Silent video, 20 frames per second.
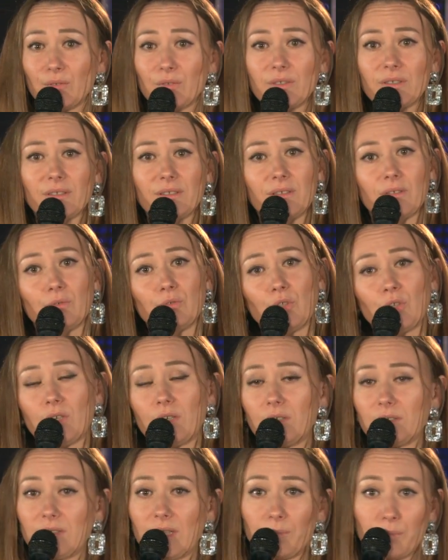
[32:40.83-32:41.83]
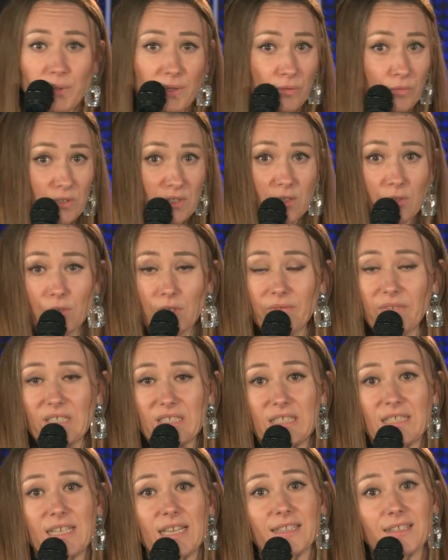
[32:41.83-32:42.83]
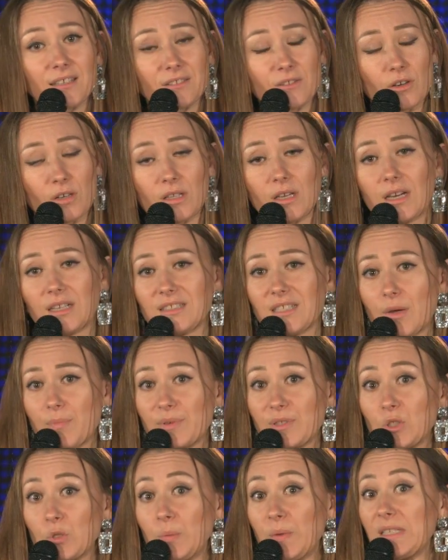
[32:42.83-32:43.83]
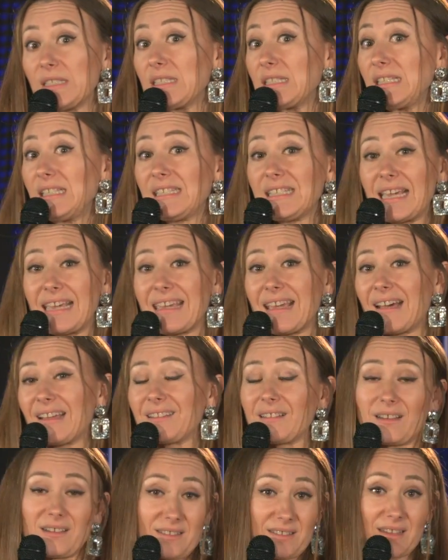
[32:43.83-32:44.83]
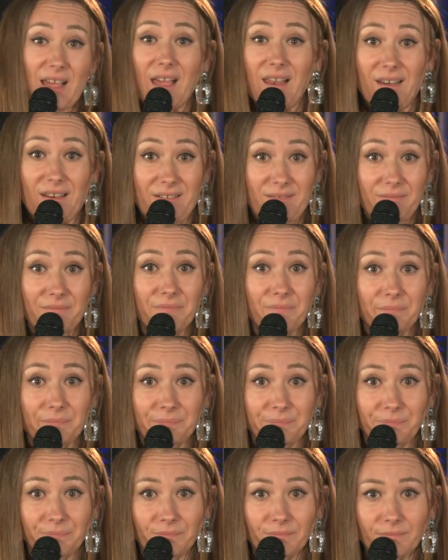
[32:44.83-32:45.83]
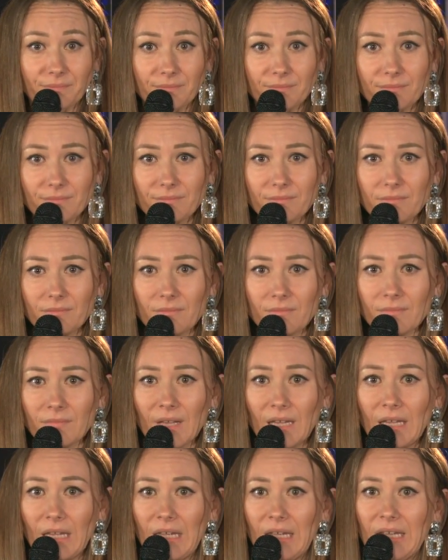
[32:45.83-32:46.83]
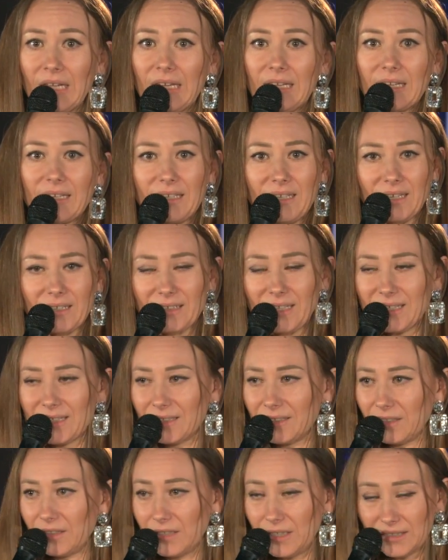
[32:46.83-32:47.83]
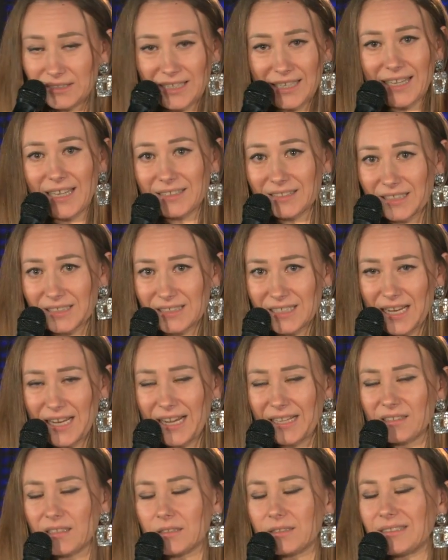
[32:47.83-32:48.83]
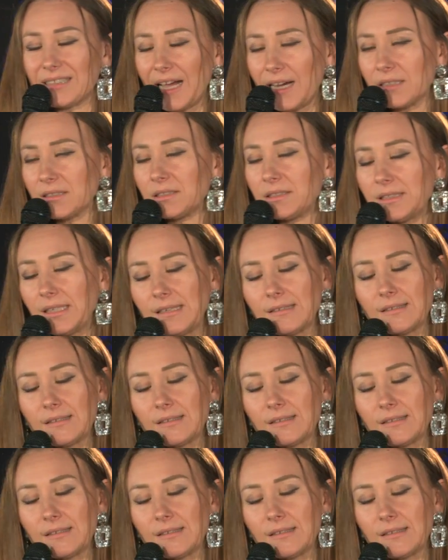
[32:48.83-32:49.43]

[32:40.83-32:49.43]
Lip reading: documents, and she wanted very very much to Canada, and she wanted to learn in university, and she was refused,